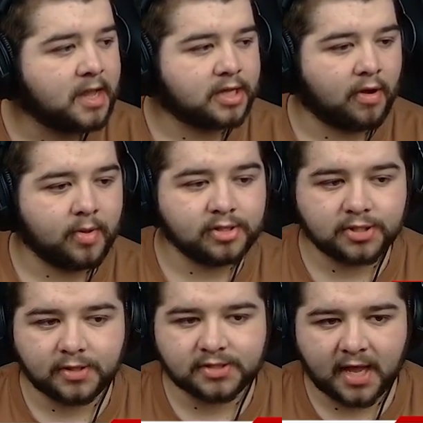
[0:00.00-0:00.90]
Going into
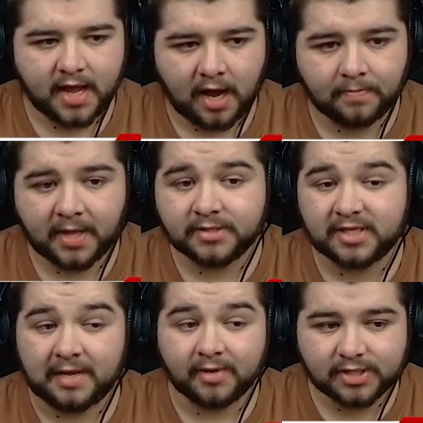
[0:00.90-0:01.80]
the data hub then,
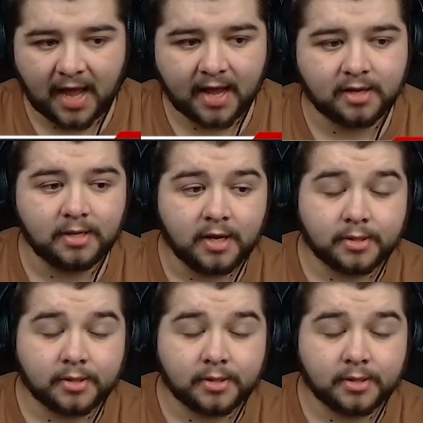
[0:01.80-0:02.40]
Team Attacken,